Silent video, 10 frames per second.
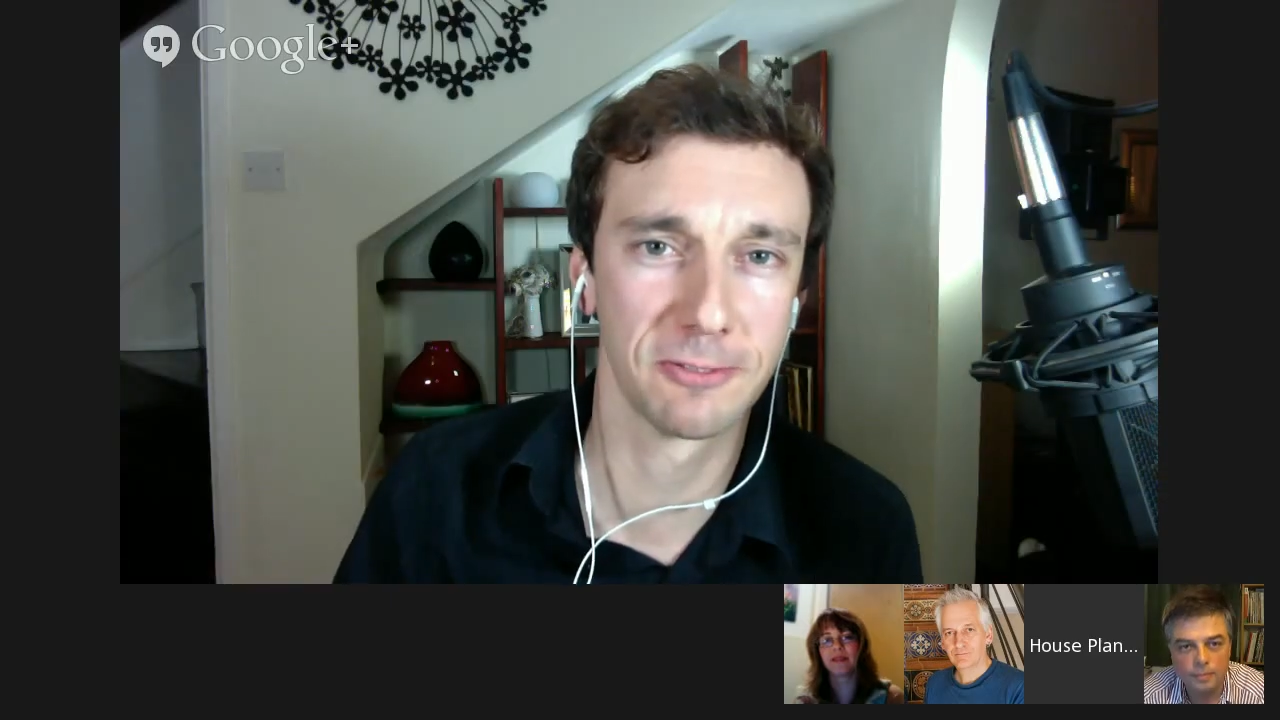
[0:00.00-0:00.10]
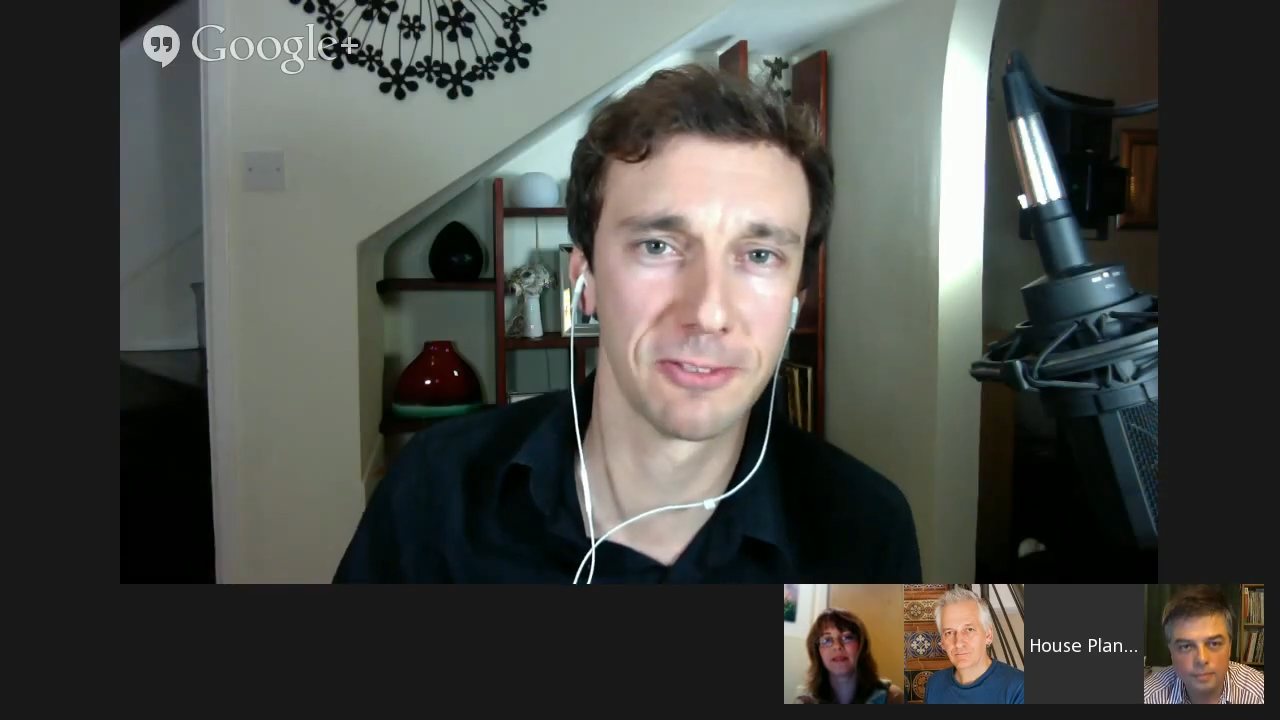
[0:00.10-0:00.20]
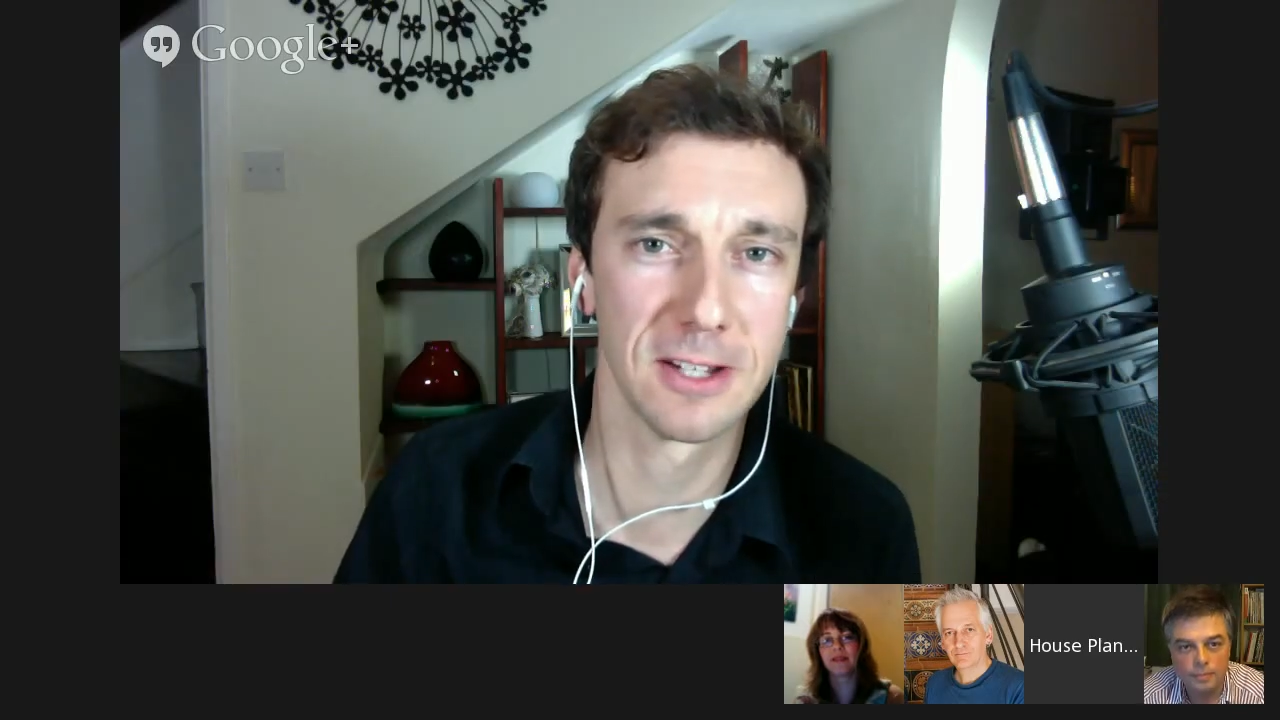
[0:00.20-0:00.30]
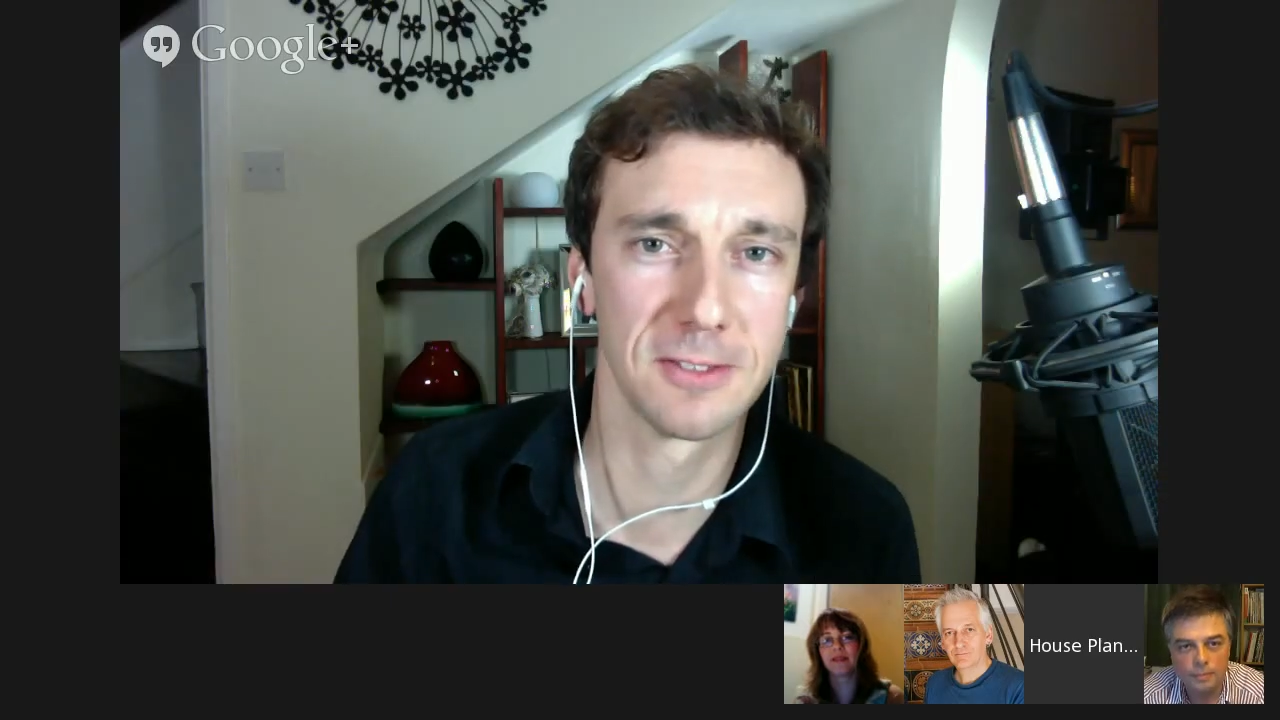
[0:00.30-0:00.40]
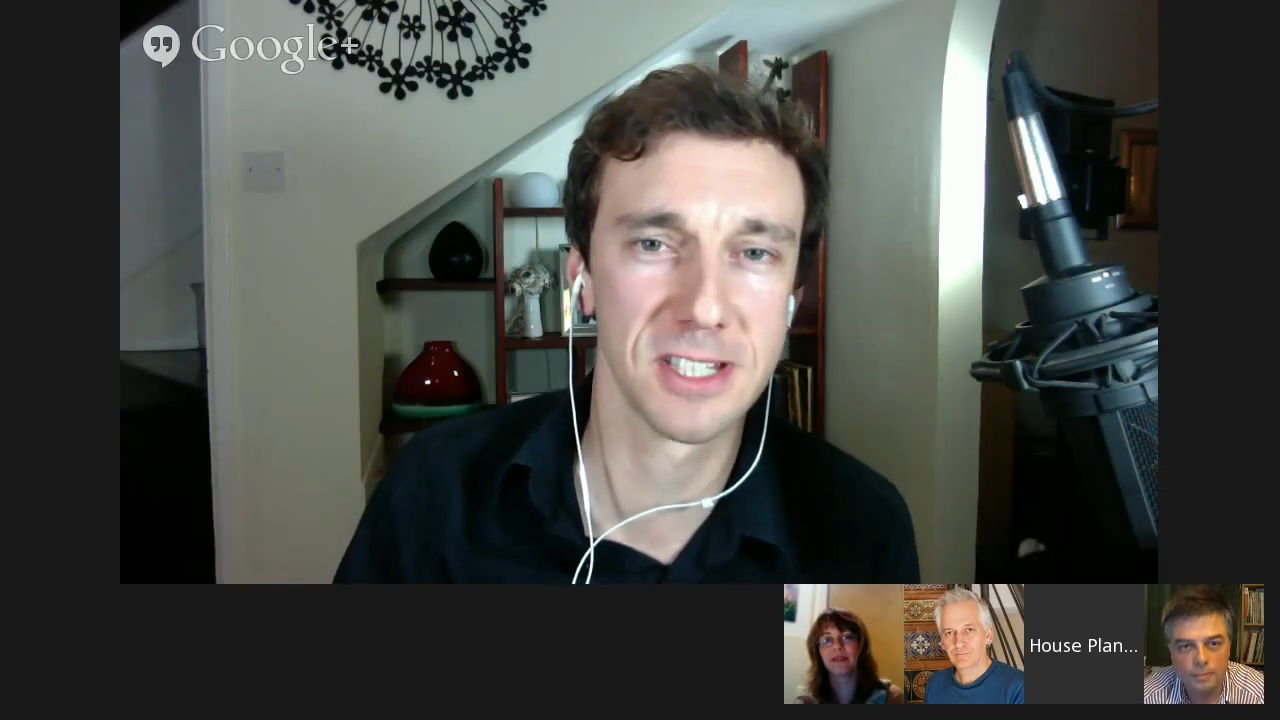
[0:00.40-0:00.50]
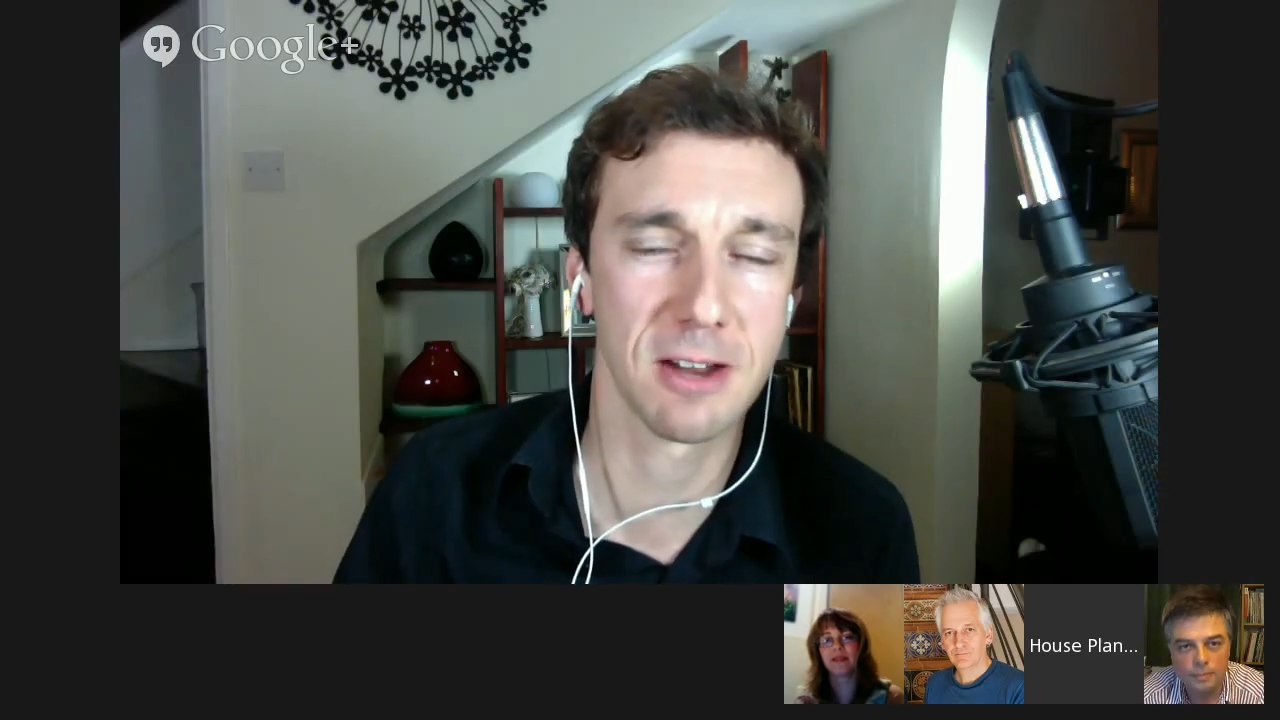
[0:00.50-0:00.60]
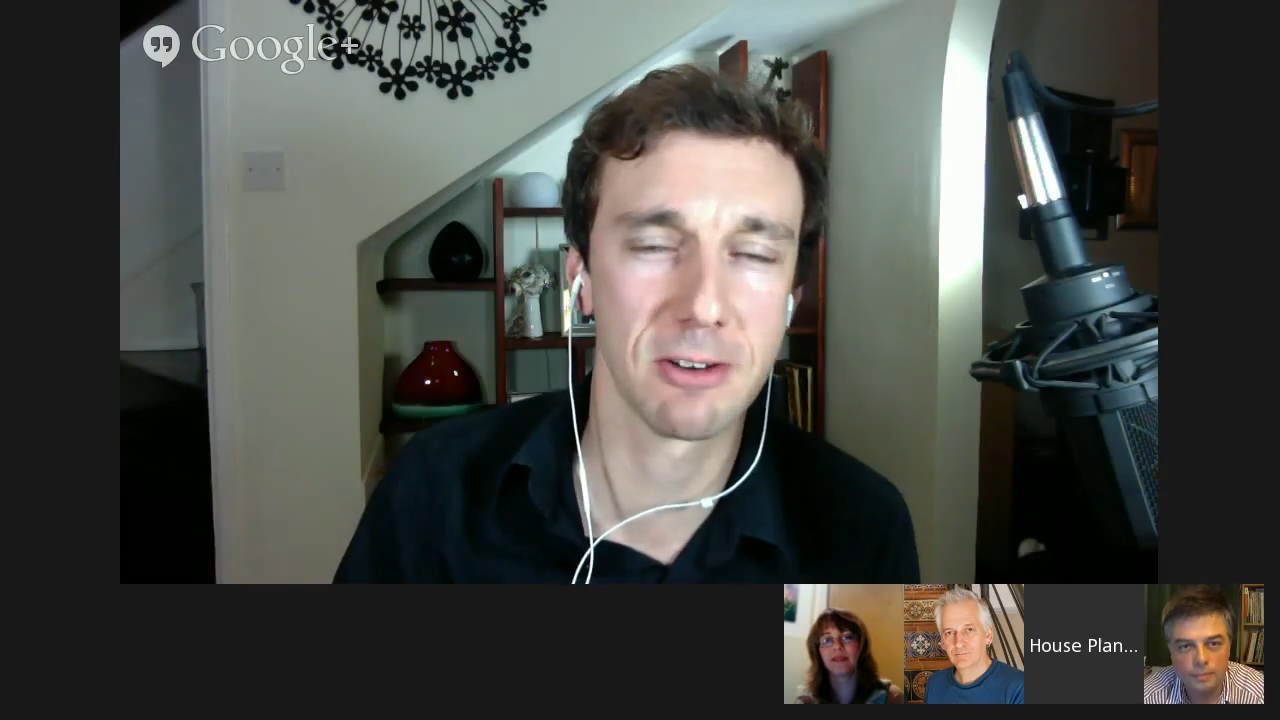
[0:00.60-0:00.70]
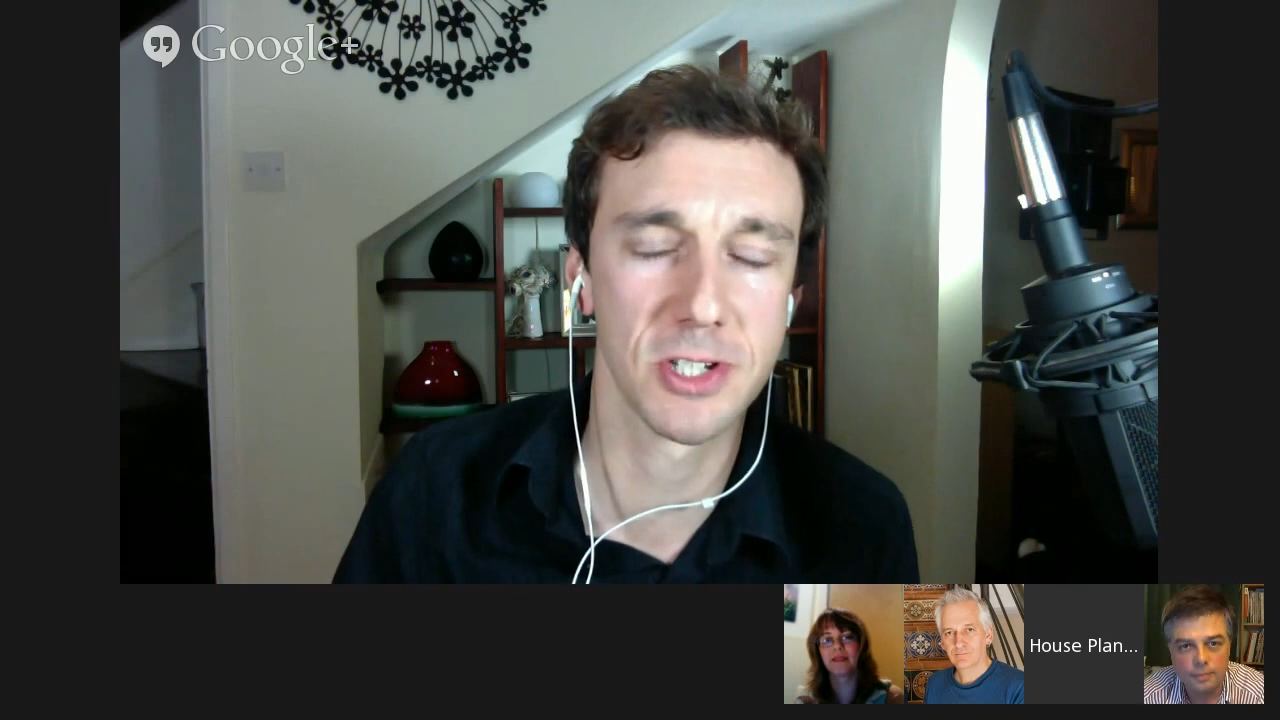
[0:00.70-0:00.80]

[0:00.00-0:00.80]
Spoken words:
fan of Sarah